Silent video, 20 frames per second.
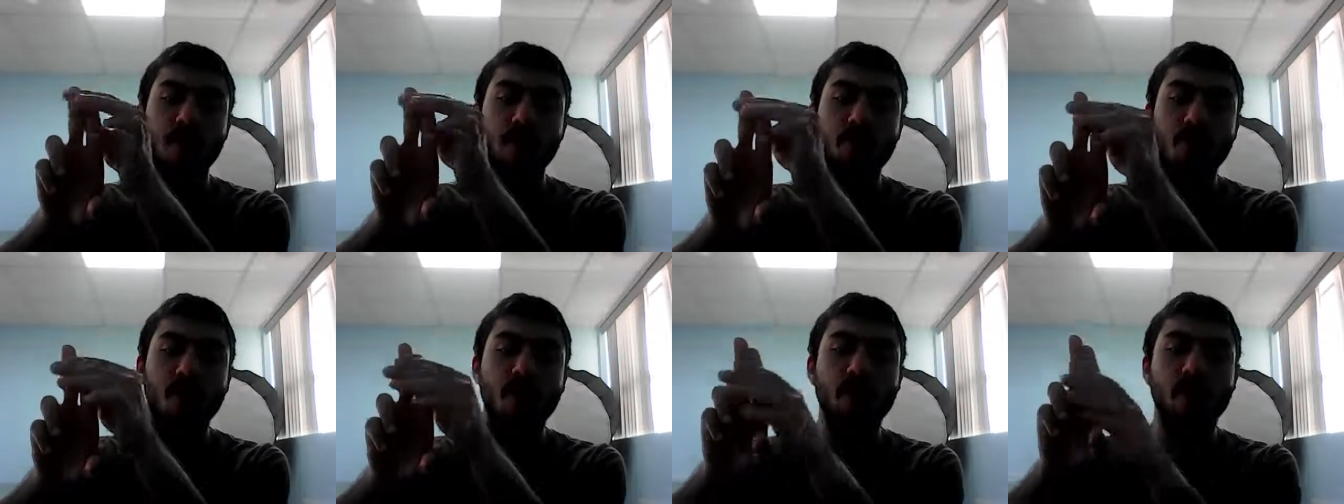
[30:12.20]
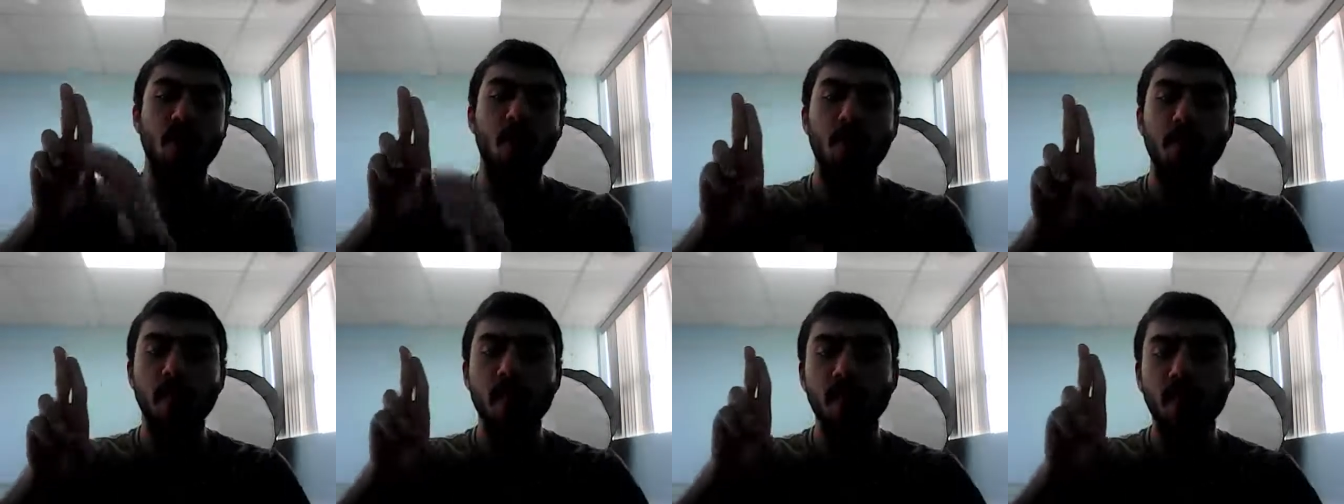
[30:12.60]
the Prophet
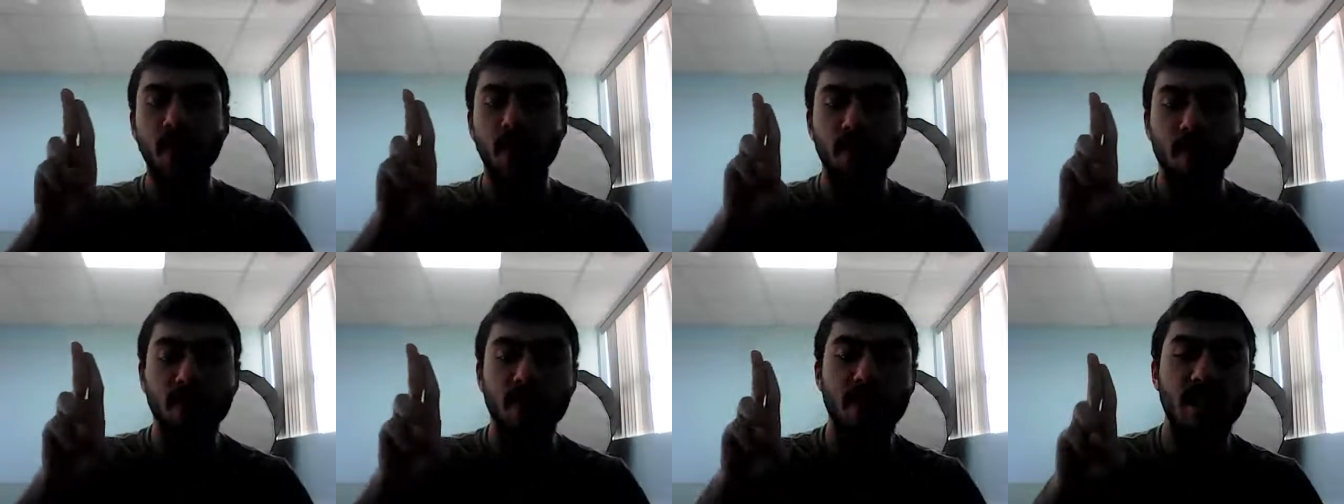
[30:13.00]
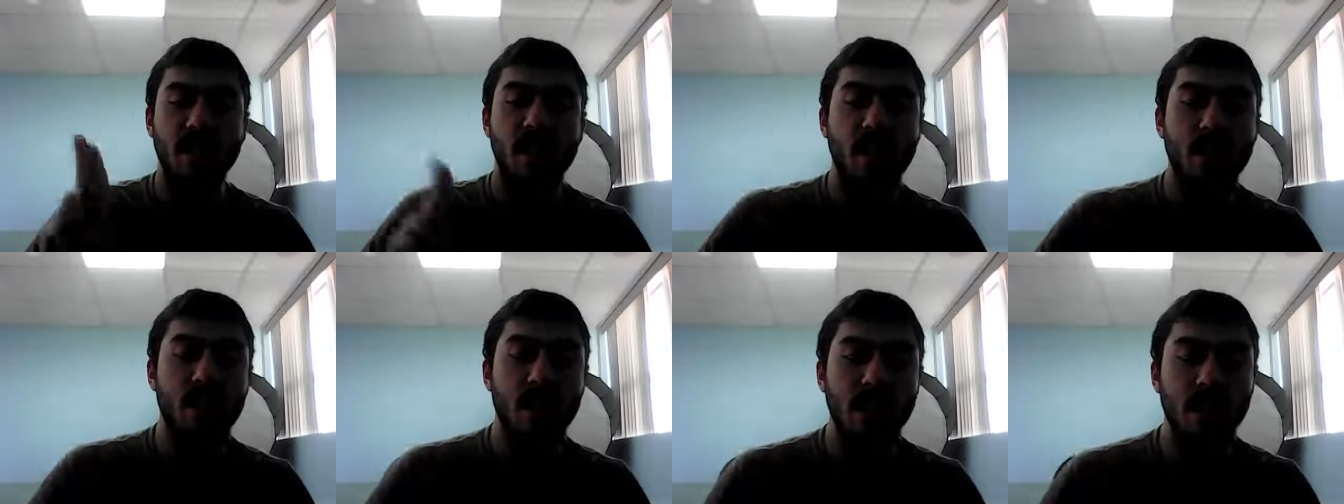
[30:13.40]
will be like this
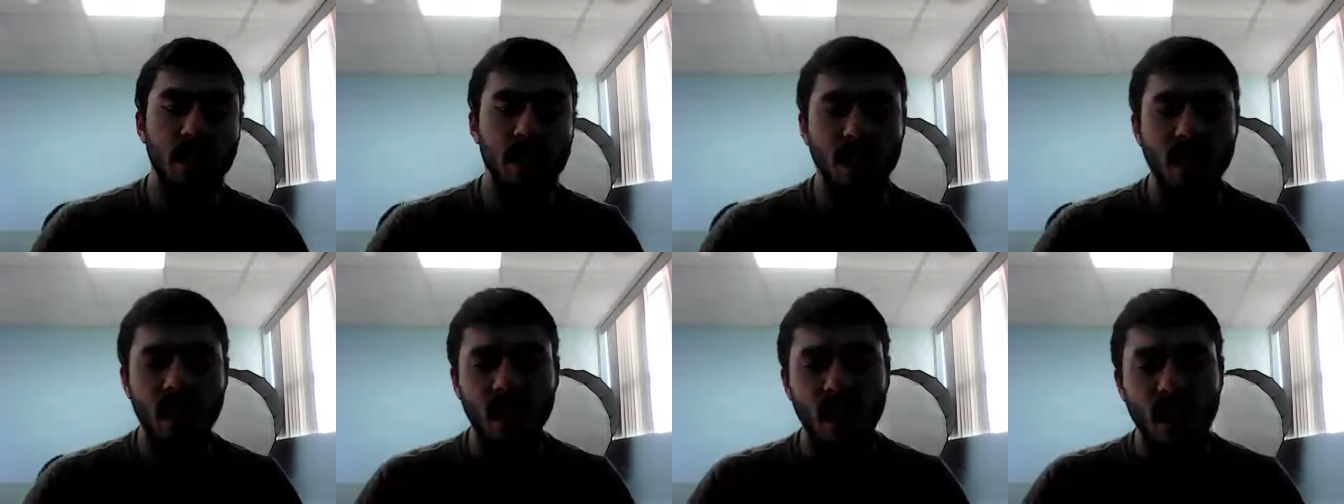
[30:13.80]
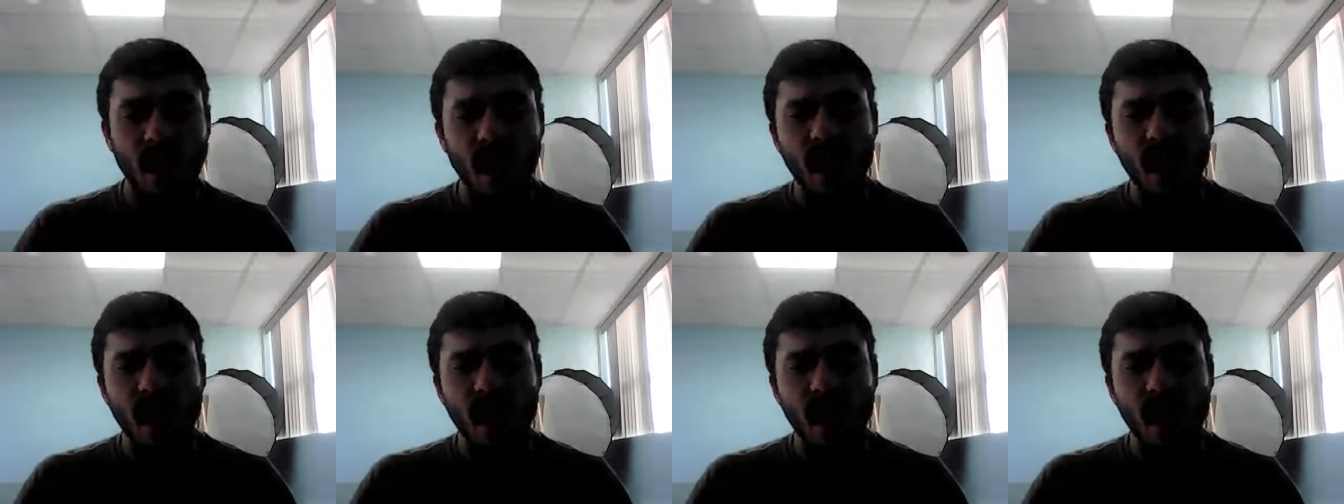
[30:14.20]
together in Jannah.